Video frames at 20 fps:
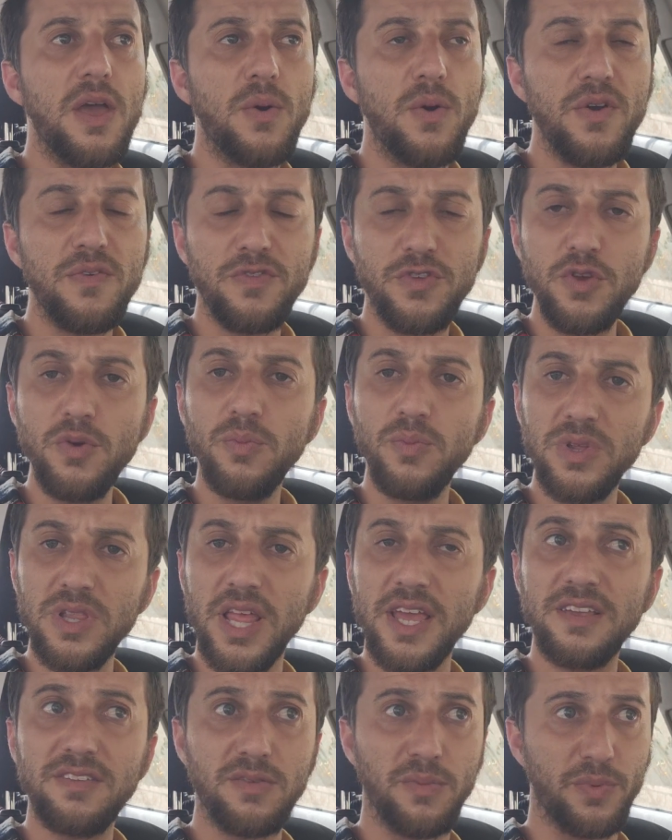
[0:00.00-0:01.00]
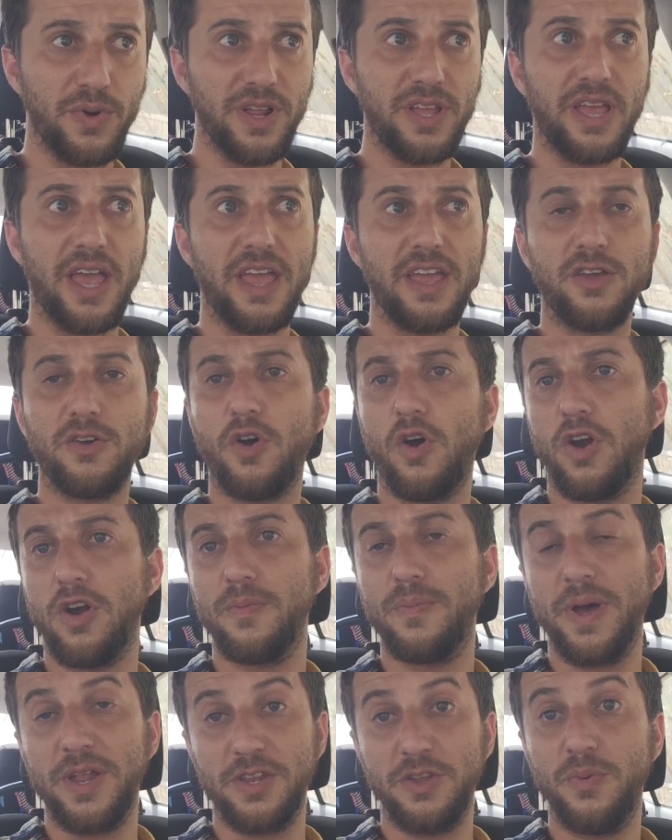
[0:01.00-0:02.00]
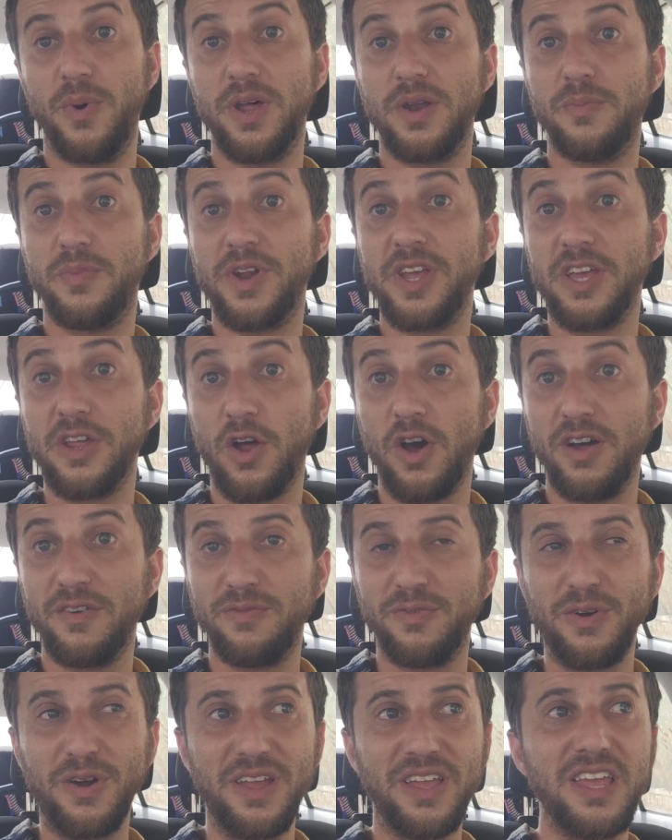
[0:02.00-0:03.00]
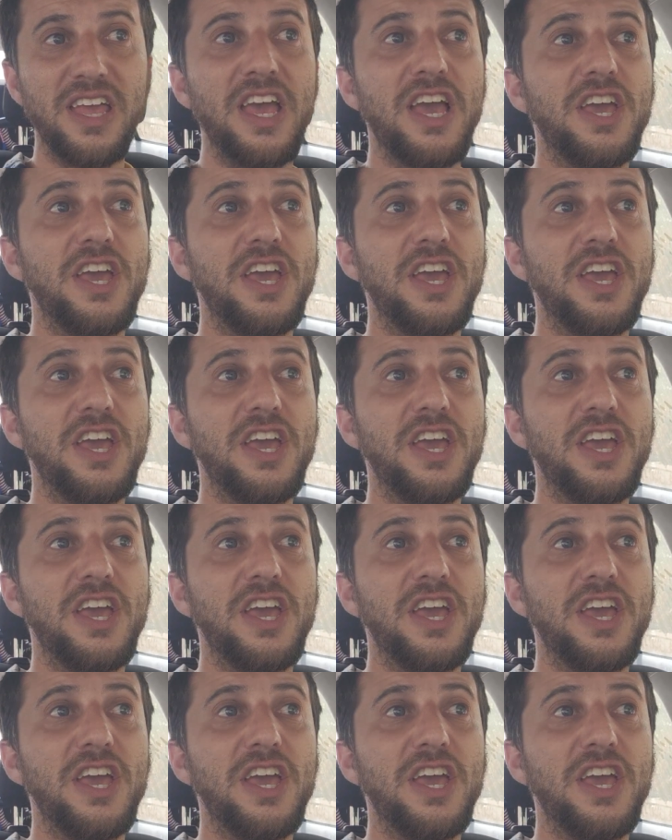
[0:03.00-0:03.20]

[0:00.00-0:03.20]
if you would like to bring a korban, you want to bring an offering,